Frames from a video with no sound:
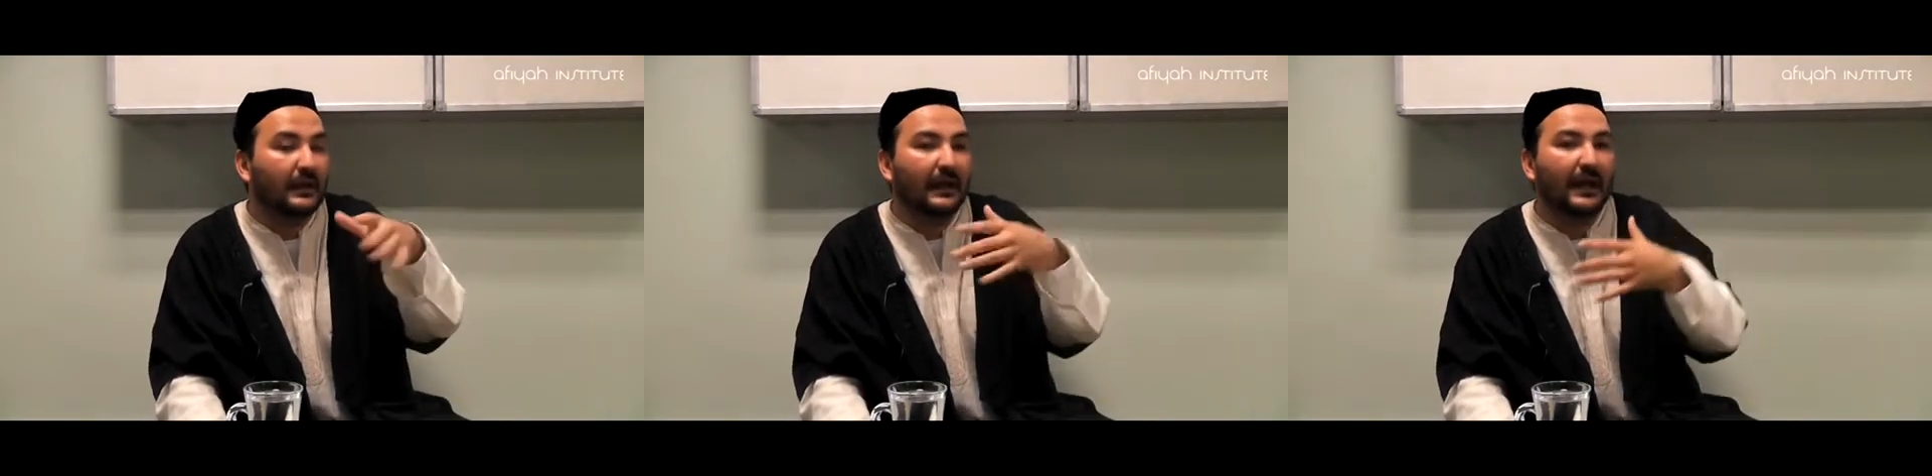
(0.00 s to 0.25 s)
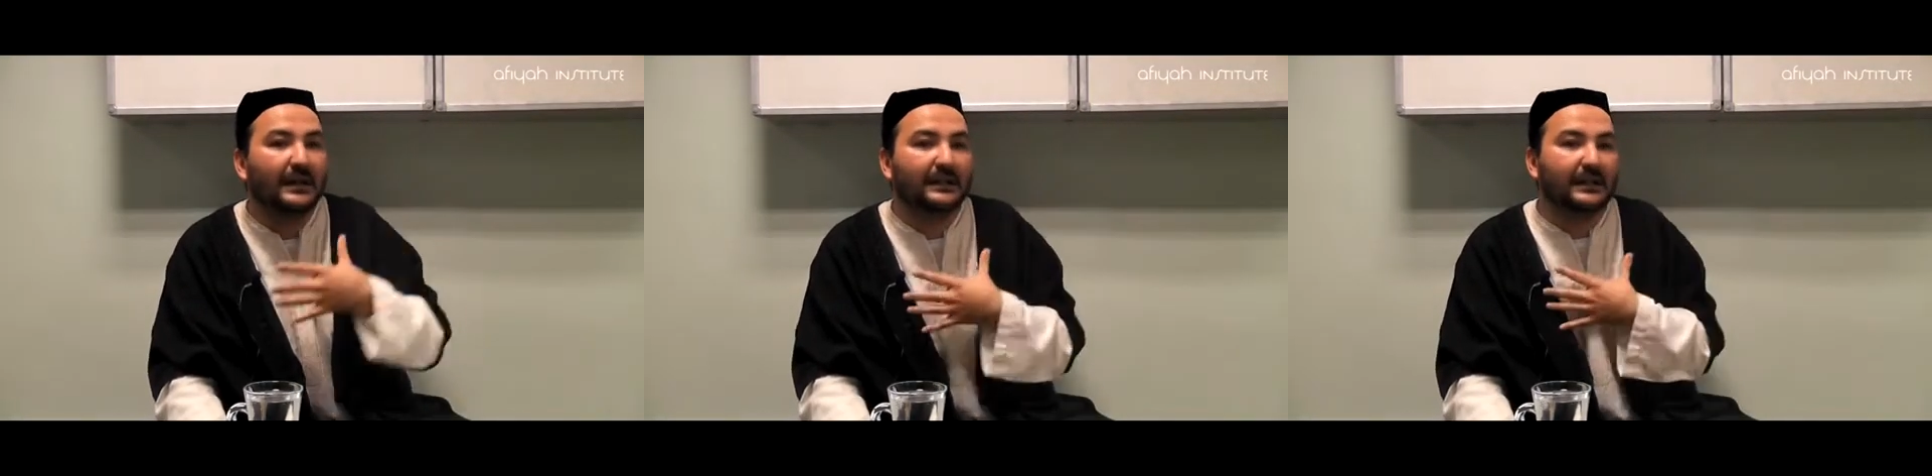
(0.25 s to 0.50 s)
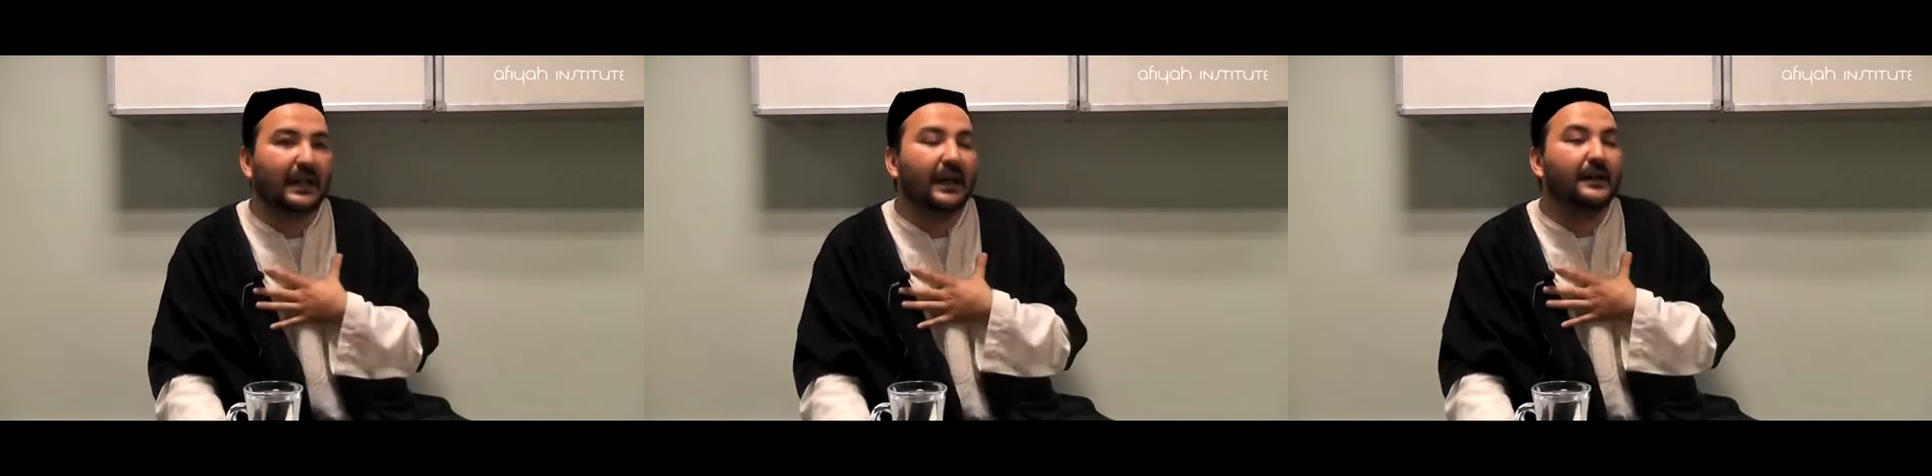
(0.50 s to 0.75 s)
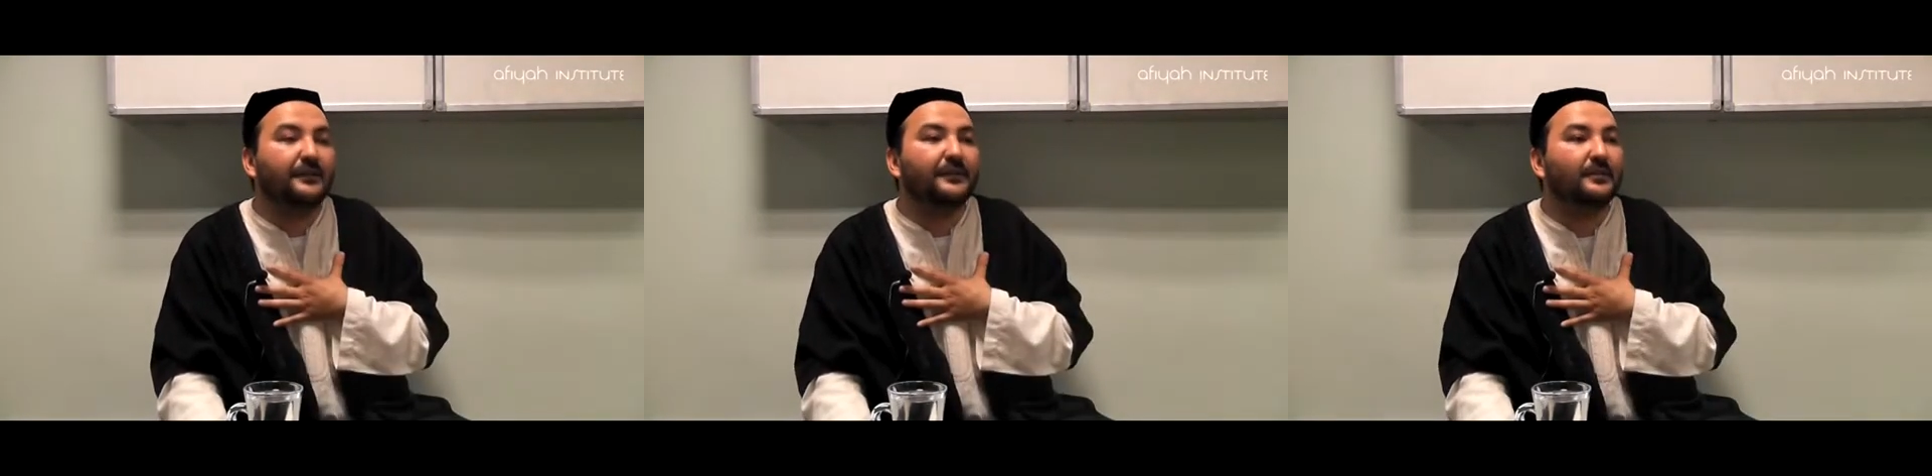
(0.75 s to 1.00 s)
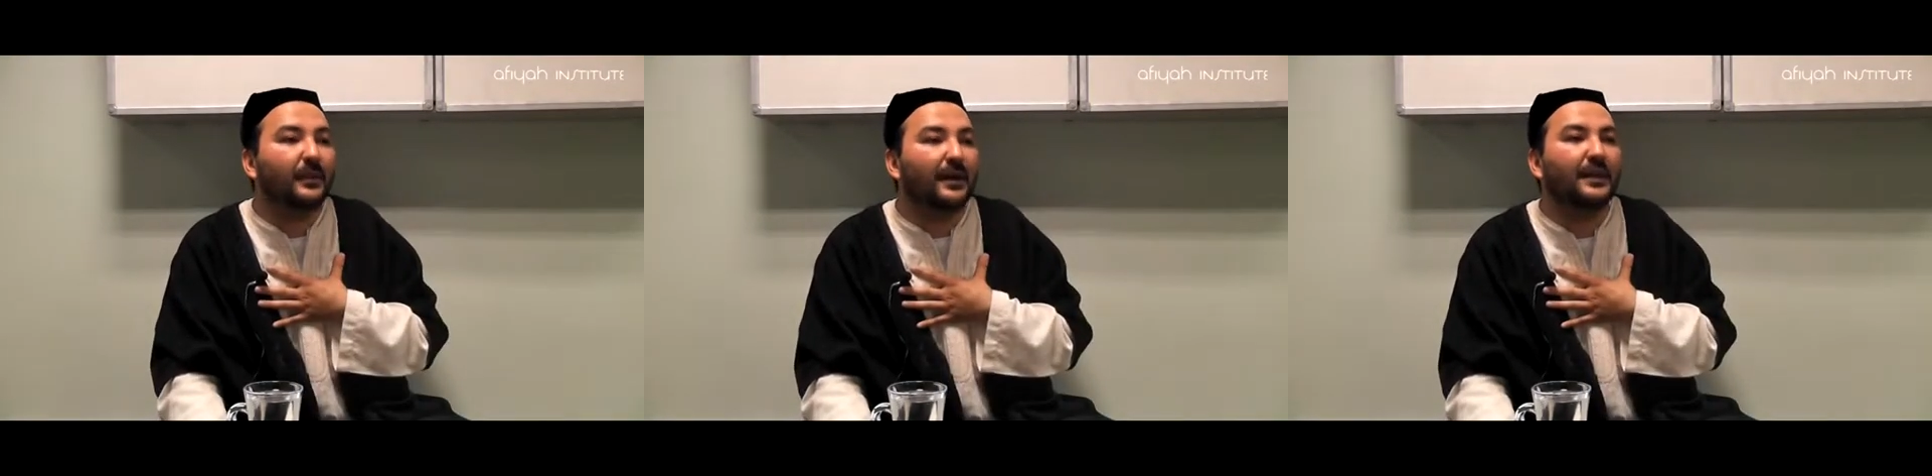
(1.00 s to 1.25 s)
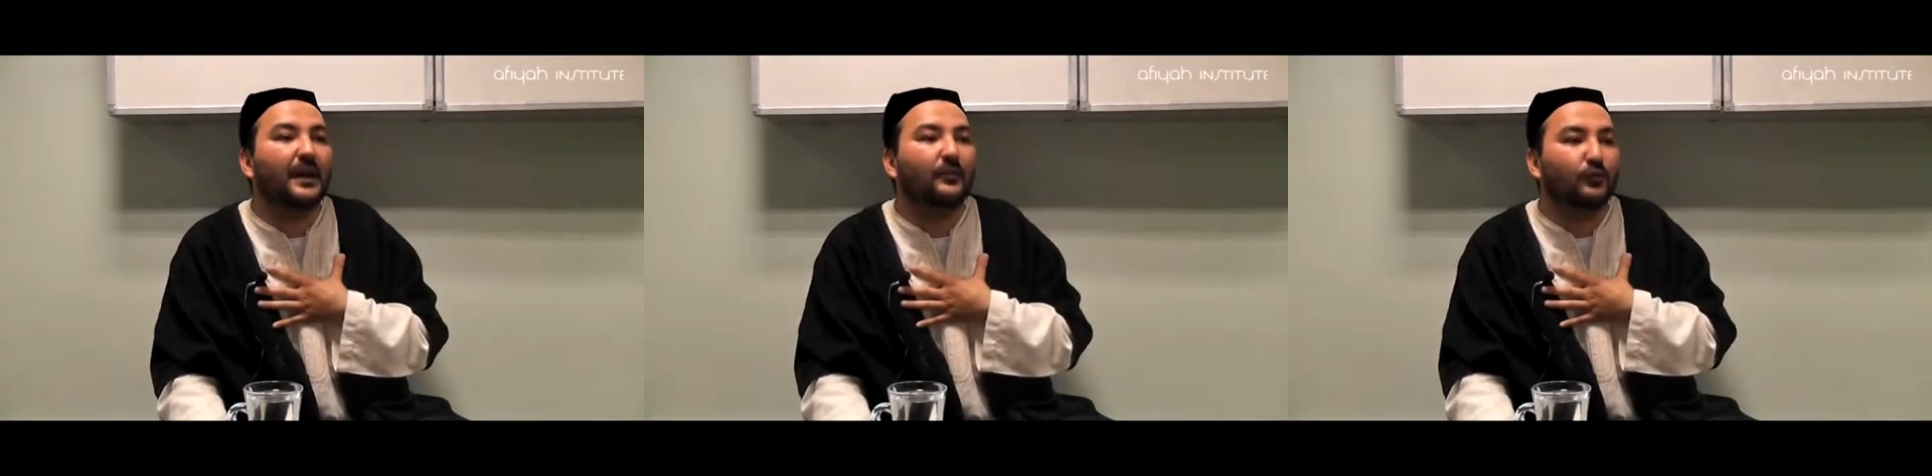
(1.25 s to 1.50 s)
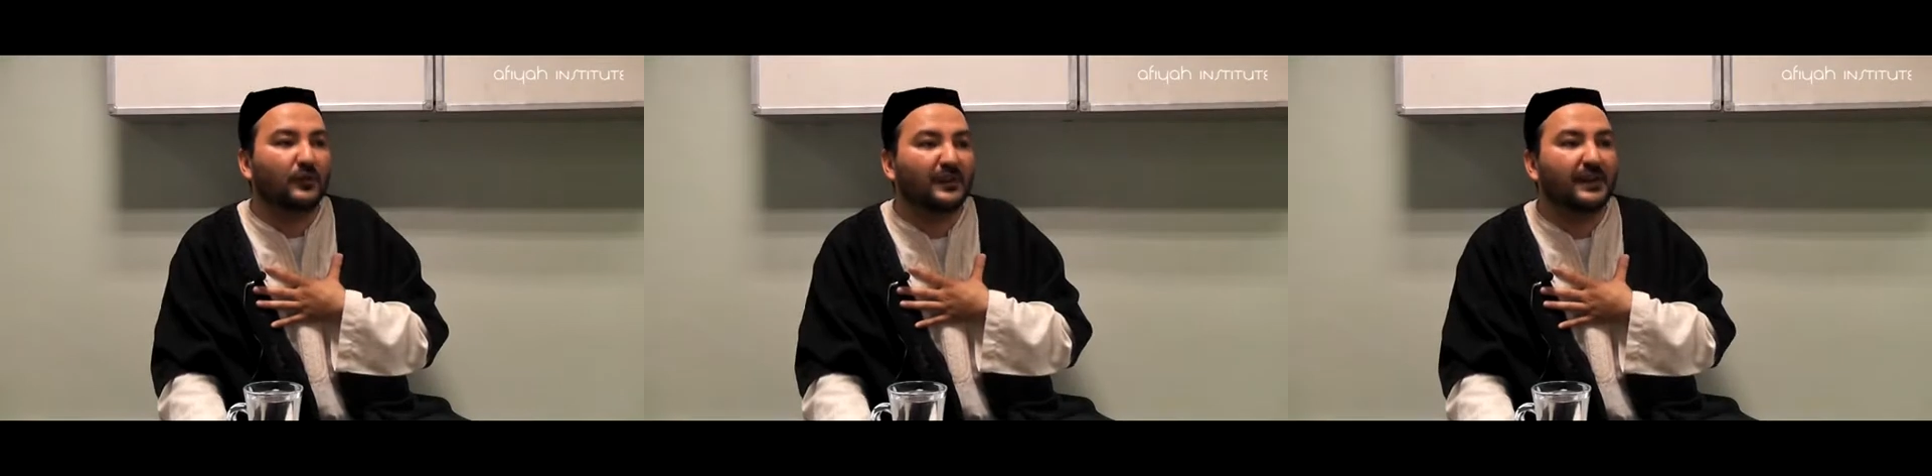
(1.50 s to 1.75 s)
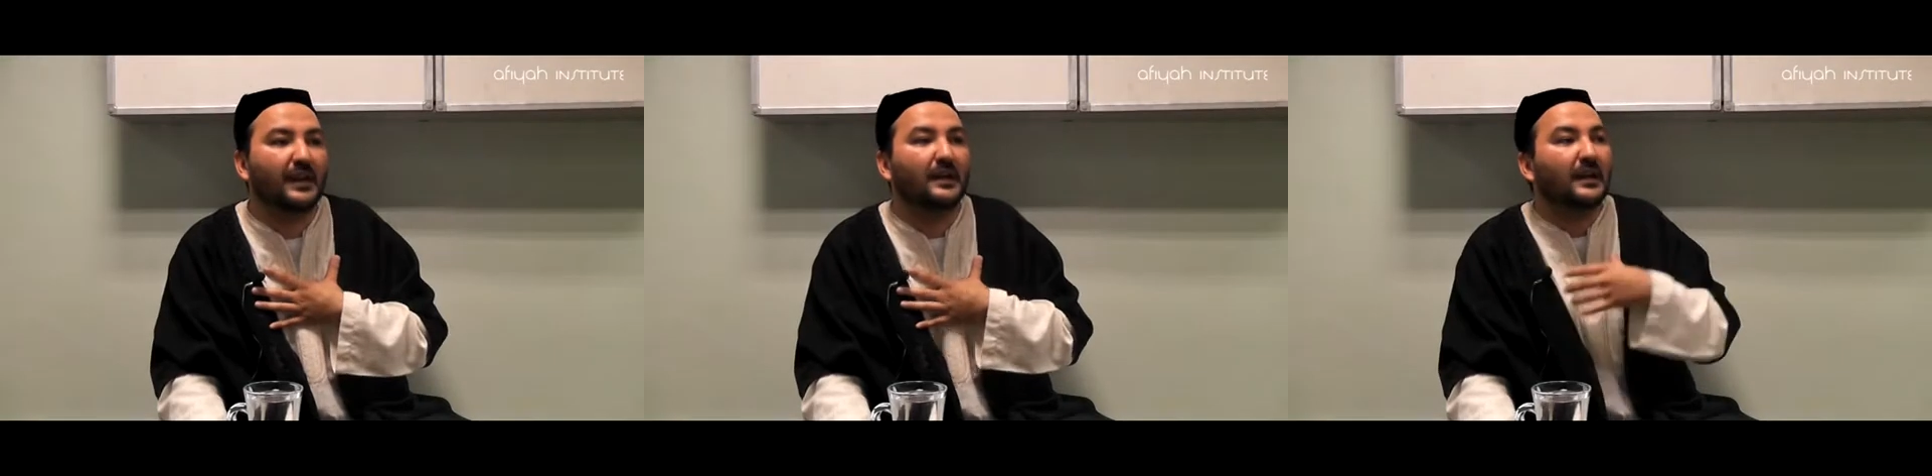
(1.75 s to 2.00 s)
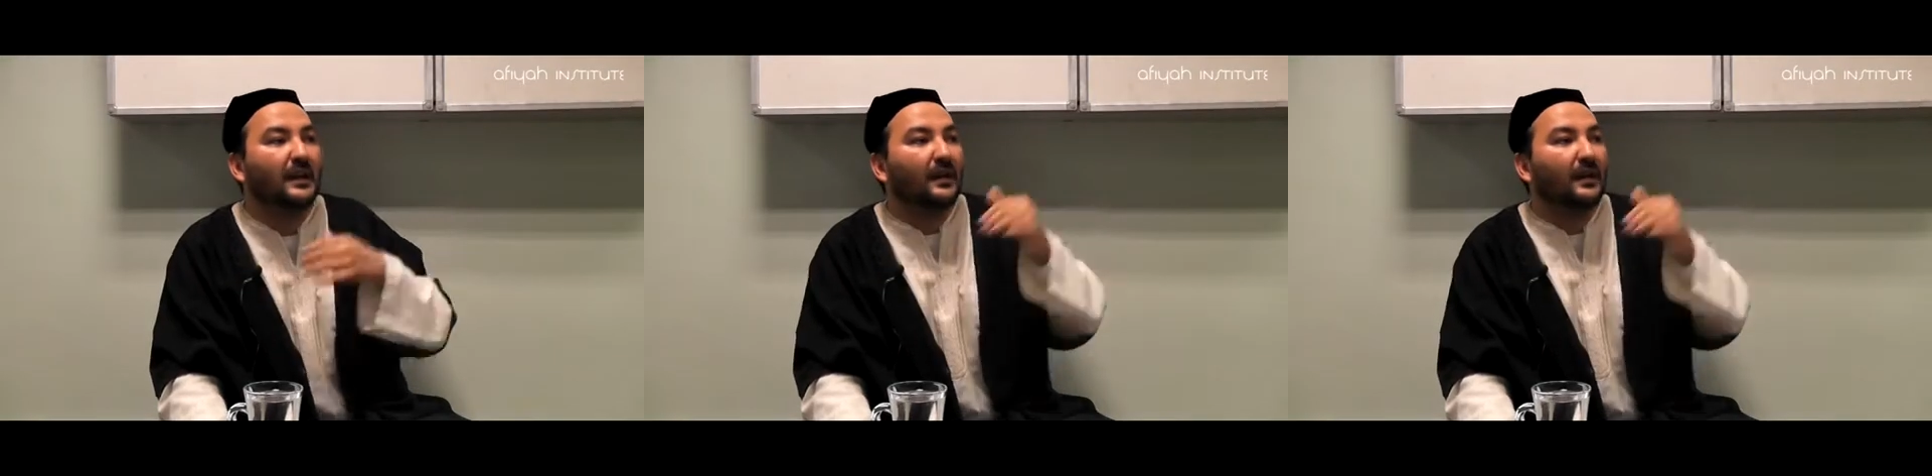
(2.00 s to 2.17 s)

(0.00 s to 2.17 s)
And in Hanafi madhab, we say